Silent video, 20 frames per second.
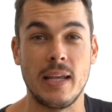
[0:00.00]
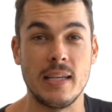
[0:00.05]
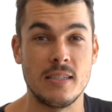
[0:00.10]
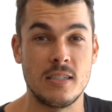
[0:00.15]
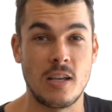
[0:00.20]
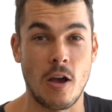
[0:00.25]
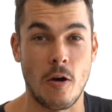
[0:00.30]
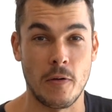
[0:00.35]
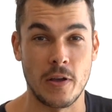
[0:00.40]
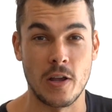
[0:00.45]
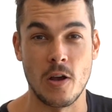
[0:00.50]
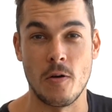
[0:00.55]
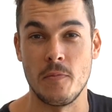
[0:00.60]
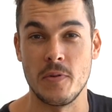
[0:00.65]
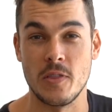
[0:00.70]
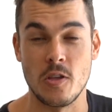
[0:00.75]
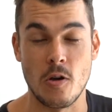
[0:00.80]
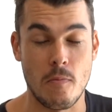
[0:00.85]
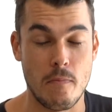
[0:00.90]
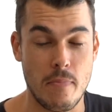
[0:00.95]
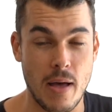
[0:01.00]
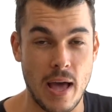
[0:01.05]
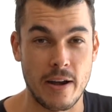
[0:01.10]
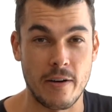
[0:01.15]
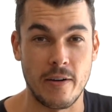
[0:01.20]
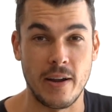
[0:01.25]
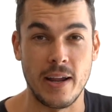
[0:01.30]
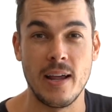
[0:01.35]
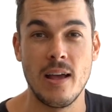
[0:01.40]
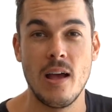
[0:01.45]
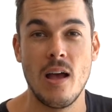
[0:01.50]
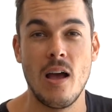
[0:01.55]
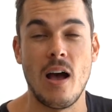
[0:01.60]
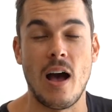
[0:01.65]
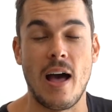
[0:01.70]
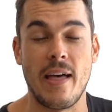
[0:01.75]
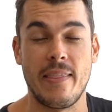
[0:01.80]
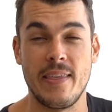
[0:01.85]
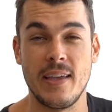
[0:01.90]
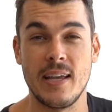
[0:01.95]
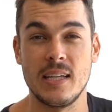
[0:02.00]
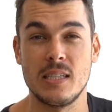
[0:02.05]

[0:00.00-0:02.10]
is going on with your battery. I think